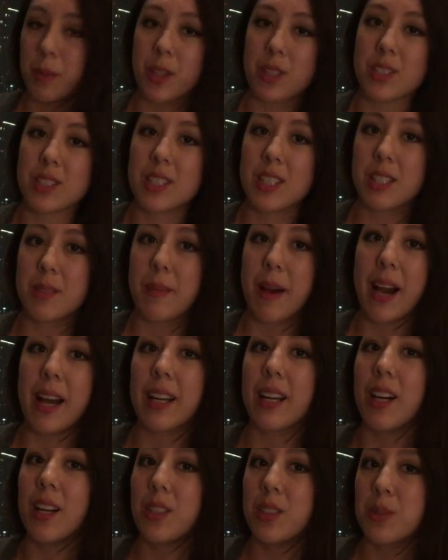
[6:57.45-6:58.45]
purchase this
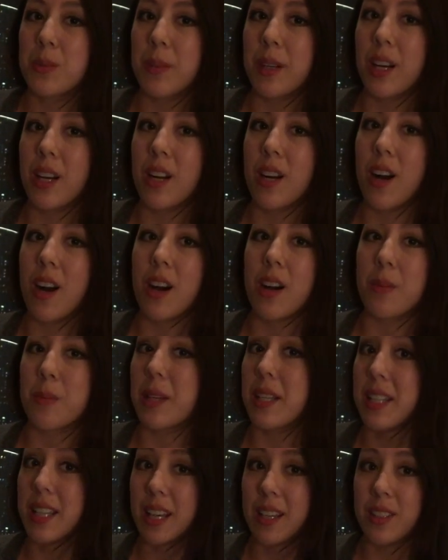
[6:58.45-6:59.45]
bag elsewhere on
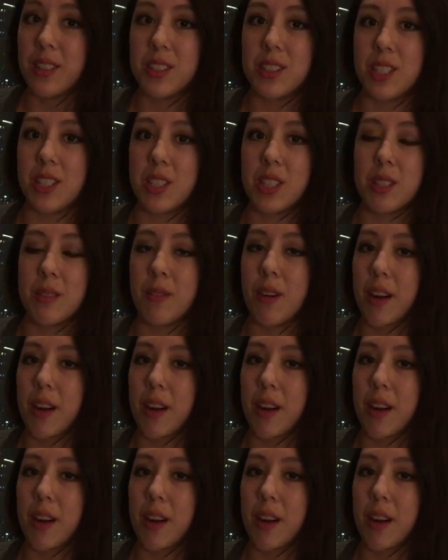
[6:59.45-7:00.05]
retailers such as